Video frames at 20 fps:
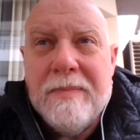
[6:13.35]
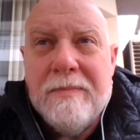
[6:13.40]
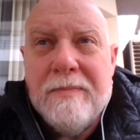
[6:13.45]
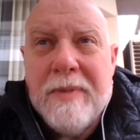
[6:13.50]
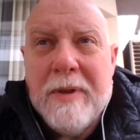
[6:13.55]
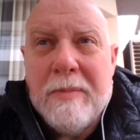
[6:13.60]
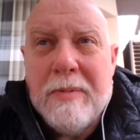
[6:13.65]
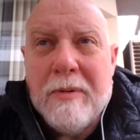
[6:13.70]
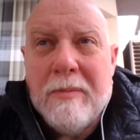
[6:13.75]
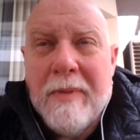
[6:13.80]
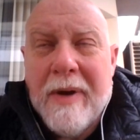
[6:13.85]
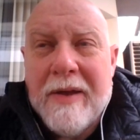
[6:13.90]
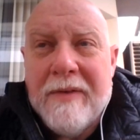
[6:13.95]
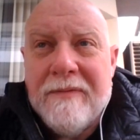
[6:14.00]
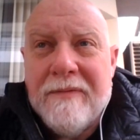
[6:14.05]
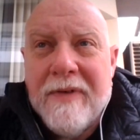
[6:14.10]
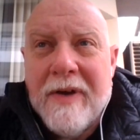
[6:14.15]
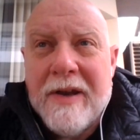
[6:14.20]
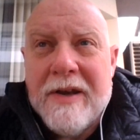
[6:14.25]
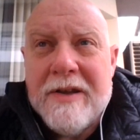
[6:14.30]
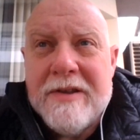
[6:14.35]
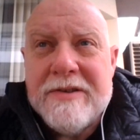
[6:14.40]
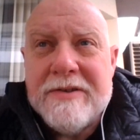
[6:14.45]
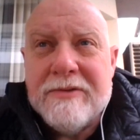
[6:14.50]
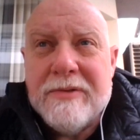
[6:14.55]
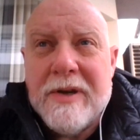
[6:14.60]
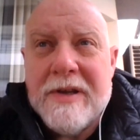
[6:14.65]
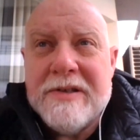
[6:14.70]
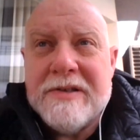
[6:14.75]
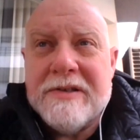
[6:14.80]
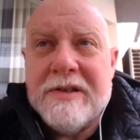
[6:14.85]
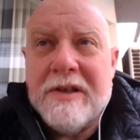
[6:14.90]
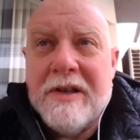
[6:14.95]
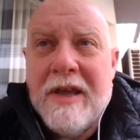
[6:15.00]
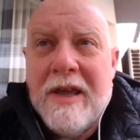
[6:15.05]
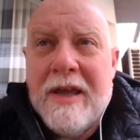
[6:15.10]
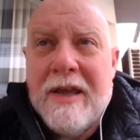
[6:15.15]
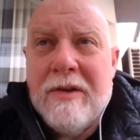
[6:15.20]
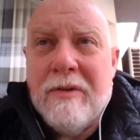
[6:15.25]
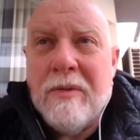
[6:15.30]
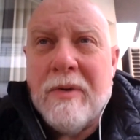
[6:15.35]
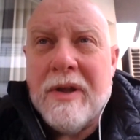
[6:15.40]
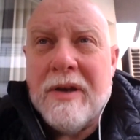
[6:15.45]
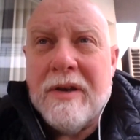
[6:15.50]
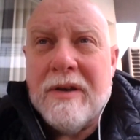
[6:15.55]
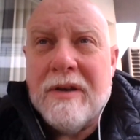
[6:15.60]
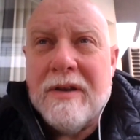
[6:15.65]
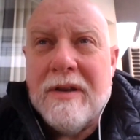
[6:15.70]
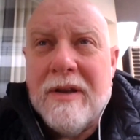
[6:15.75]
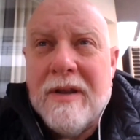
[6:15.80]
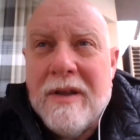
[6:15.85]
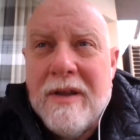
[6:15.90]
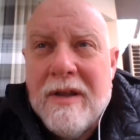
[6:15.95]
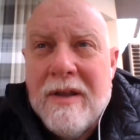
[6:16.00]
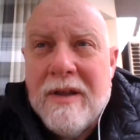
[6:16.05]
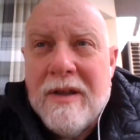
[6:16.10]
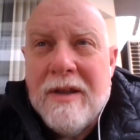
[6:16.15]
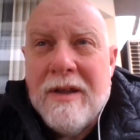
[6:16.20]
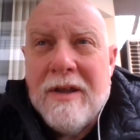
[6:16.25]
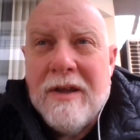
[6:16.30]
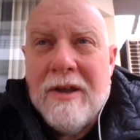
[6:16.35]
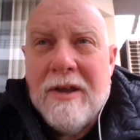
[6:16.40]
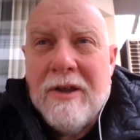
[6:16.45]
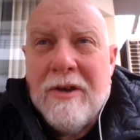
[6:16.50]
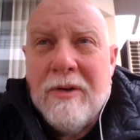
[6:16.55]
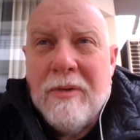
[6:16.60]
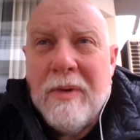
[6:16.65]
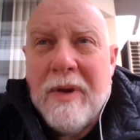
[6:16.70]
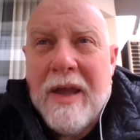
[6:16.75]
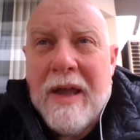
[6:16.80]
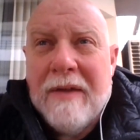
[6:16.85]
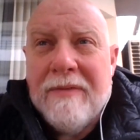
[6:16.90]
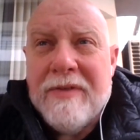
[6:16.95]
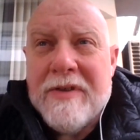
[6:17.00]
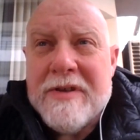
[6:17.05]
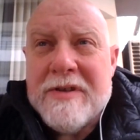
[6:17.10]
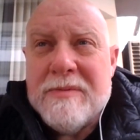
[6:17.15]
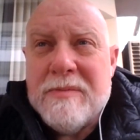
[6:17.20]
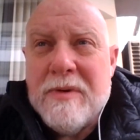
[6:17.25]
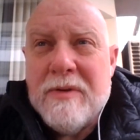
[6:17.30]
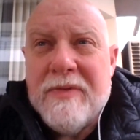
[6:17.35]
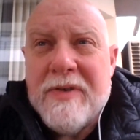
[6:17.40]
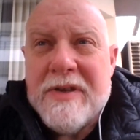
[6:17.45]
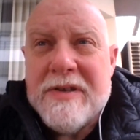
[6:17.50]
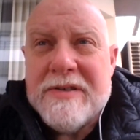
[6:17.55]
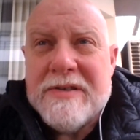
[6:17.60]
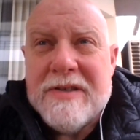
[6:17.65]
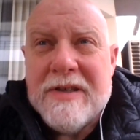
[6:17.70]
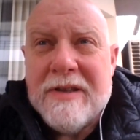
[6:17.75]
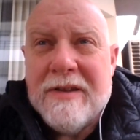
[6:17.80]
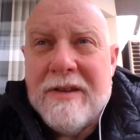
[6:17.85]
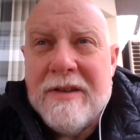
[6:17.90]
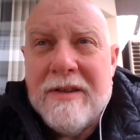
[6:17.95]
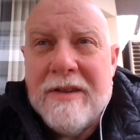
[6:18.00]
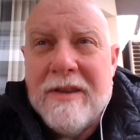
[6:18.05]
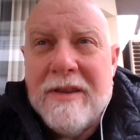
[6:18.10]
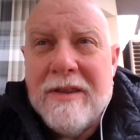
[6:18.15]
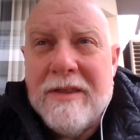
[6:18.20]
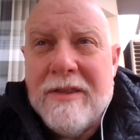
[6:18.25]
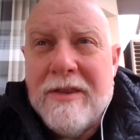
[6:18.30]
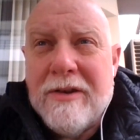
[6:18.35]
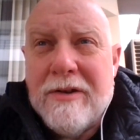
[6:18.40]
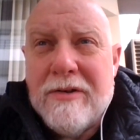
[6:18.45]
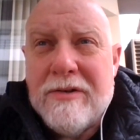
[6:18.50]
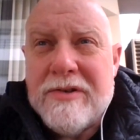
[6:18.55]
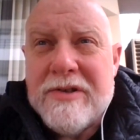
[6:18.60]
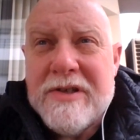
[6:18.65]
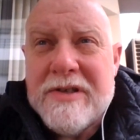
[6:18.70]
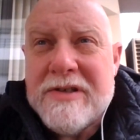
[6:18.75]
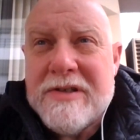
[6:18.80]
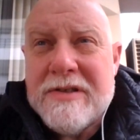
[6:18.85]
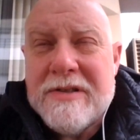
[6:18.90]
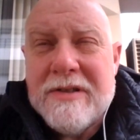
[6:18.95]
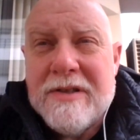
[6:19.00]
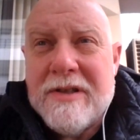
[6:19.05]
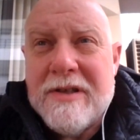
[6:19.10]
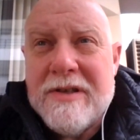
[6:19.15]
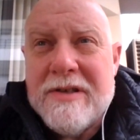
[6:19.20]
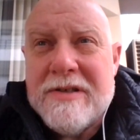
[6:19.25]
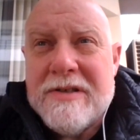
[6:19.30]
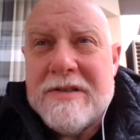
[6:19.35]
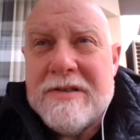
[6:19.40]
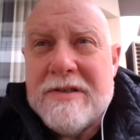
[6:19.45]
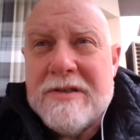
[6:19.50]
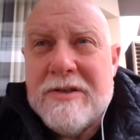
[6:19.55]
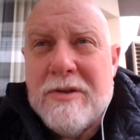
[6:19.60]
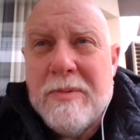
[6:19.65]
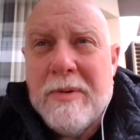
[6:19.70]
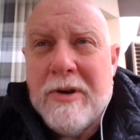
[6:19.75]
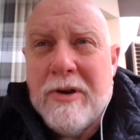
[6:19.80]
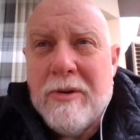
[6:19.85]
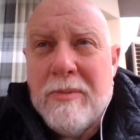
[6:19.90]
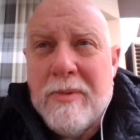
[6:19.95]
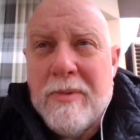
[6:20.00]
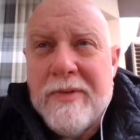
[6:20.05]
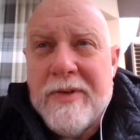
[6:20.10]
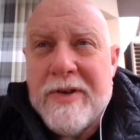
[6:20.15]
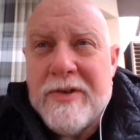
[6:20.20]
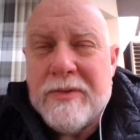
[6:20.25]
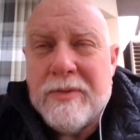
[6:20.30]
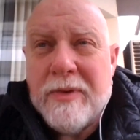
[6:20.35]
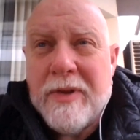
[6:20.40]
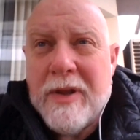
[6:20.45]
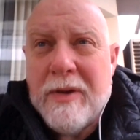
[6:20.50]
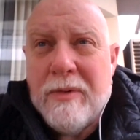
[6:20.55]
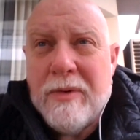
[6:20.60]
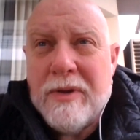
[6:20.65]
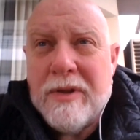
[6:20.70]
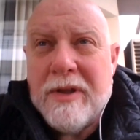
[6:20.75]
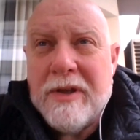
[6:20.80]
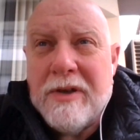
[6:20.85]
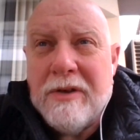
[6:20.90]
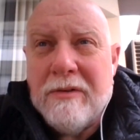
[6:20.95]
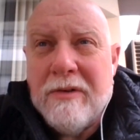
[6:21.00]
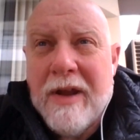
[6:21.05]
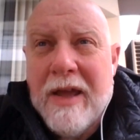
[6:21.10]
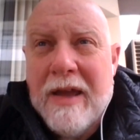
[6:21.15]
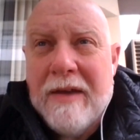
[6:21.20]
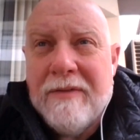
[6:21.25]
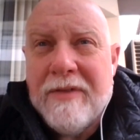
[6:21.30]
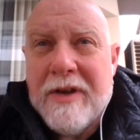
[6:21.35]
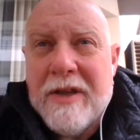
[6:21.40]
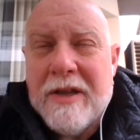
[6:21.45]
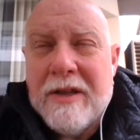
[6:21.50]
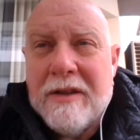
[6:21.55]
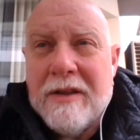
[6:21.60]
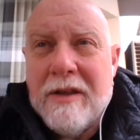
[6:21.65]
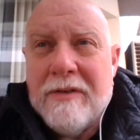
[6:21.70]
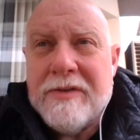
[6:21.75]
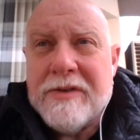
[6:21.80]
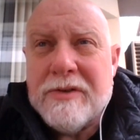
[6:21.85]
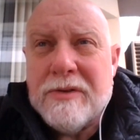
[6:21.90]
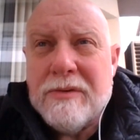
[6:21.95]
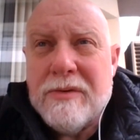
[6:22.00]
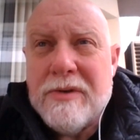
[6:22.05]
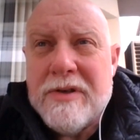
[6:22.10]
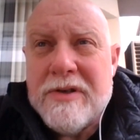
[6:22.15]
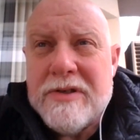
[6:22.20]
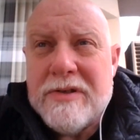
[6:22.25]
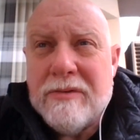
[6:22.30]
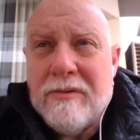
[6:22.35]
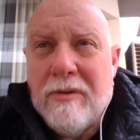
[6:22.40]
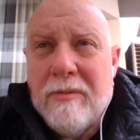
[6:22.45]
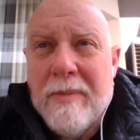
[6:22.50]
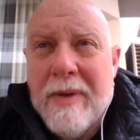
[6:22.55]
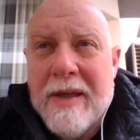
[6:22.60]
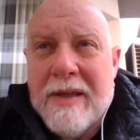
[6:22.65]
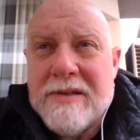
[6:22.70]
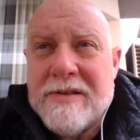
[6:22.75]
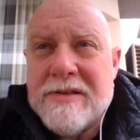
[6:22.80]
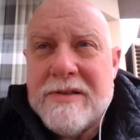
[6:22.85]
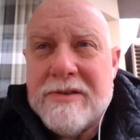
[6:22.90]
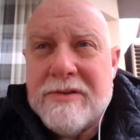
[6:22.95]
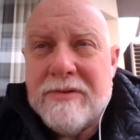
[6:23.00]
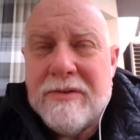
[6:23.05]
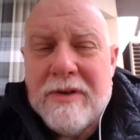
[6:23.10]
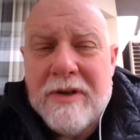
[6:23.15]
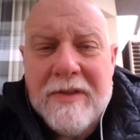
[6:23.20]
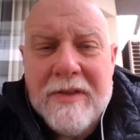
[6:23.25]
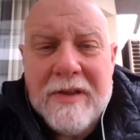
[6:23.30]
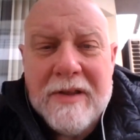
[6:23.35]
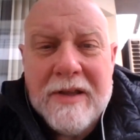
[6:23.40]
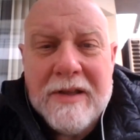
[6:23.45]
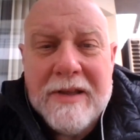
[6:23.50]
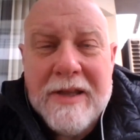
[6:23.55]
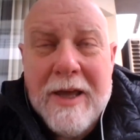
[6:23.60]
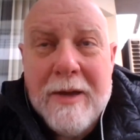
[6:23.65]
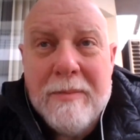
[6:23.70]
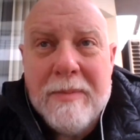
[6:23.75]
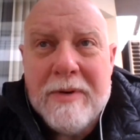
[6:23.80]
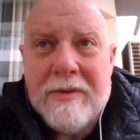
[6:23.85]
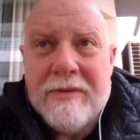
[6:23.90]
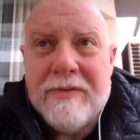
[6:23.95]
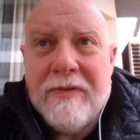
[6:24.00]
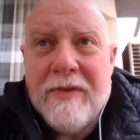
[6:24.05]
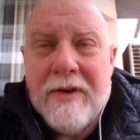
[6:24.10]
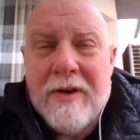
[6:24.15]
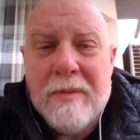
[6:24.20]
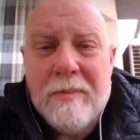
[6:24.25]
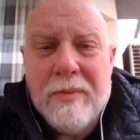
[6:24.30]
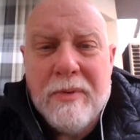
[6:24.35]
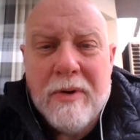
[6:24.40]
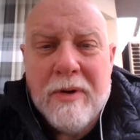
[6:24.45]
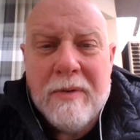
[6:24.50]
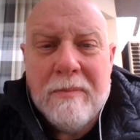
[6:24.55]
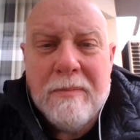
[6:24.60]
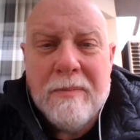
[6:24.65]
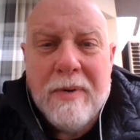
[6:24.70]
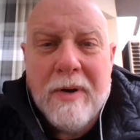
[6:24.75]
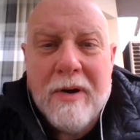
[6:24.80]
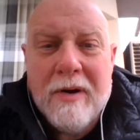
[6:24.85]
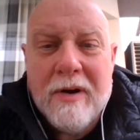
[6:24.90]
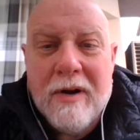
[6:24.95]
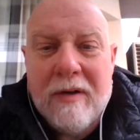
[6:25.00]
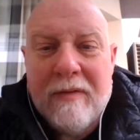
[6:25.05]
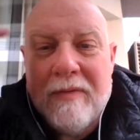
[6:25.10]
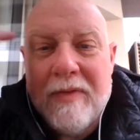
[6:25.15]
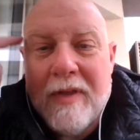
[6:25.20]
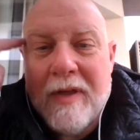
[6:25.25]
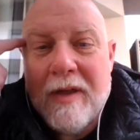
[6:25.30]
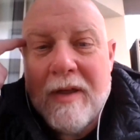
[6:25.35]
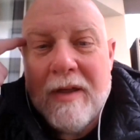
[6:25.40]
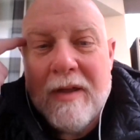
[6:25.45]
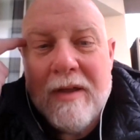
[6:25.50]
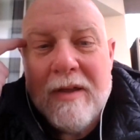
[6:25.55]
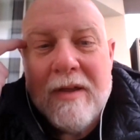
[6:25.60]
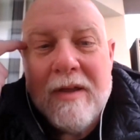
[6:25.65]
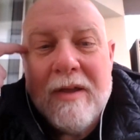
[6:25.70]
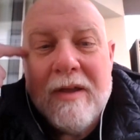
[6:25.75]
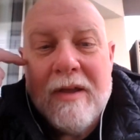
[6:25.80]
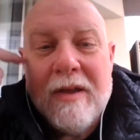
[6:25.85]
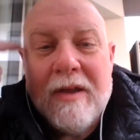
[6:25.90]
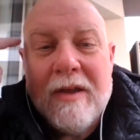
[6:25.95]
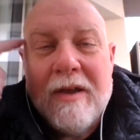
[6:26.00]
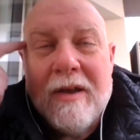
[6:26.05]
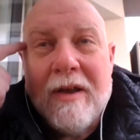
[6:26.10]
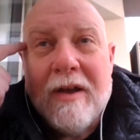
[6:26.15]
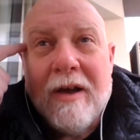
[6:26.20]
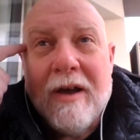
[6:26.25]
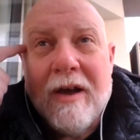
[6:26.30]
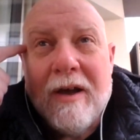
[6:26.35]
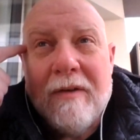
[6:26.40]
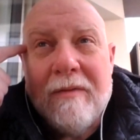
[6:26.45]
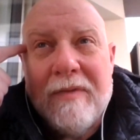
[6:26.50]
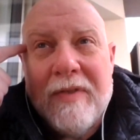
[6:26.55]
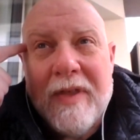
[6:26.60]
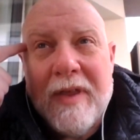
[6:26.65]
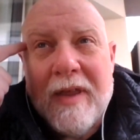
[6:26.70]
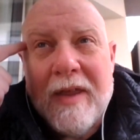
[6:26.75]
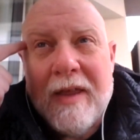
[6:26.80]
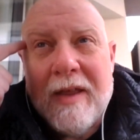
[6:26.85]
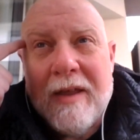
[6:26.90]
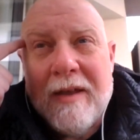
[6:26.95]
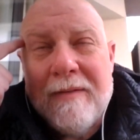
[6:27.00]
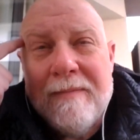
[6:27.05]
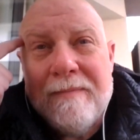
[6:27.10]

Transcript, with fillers: people might find it strange today when we have these movies that that are just these superhero movies where they really don't have any love stories or romances or anything like that. But it was a very important part of the of the